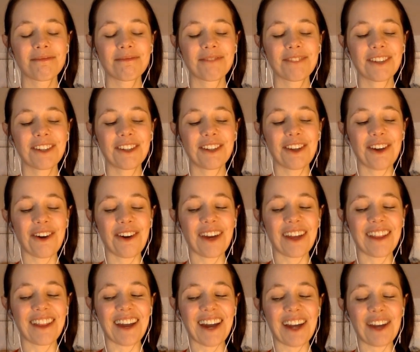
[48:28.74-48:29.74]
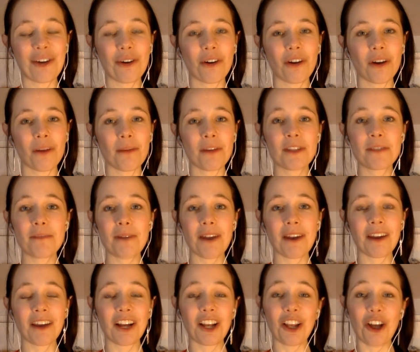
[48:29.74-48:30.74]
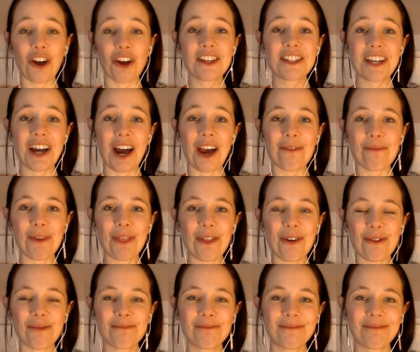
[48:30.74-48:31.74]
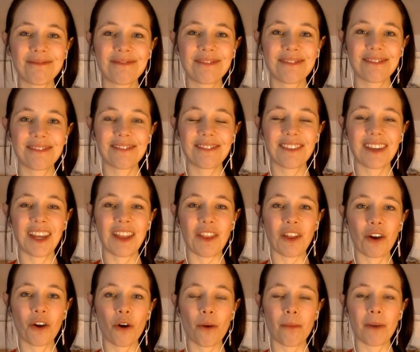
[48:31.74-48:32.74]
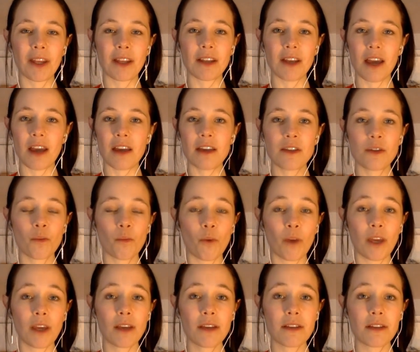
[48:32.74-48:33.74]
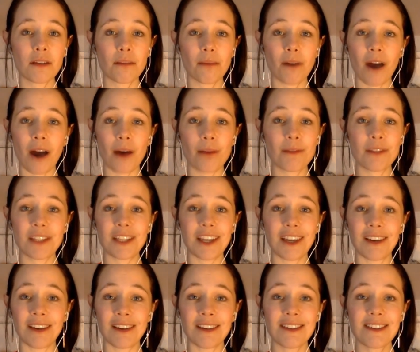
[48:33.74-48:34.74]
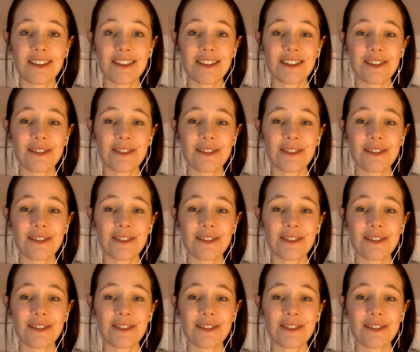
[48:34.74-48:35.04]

And knowing that you're going to be spending a lot of time with them in the coming days and weeks and perhaps years.